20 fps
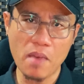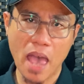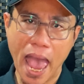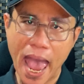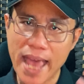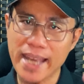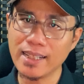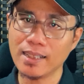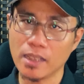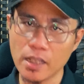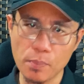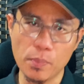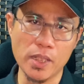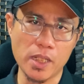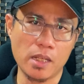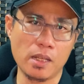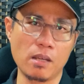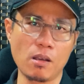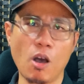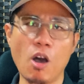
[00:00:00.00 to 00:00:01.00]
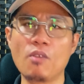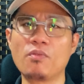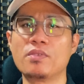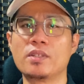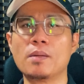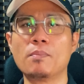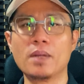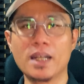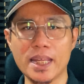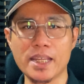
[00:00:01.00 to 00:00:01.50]
and liberty of
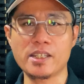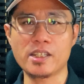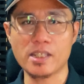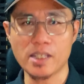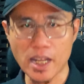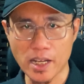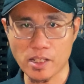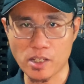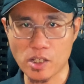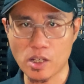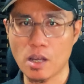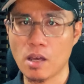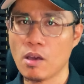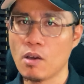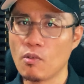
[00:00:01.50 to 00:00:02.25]
the Malay states